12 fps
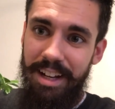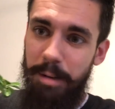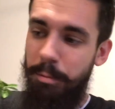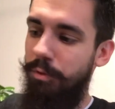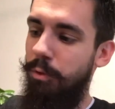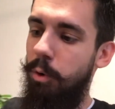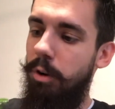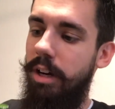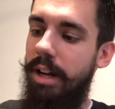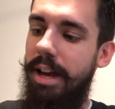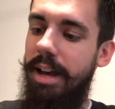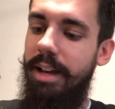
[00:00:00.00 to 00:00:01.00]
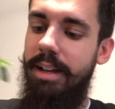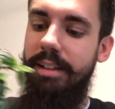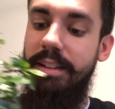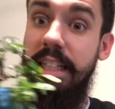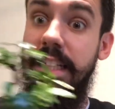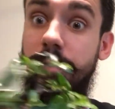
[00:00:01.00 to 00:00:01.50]
And before it
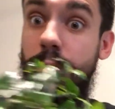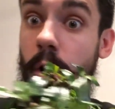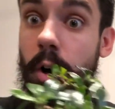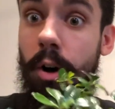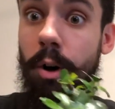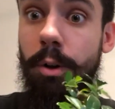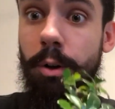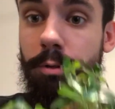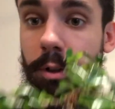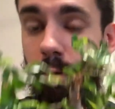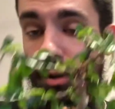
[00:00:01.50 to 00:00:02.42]
had leaves all over it.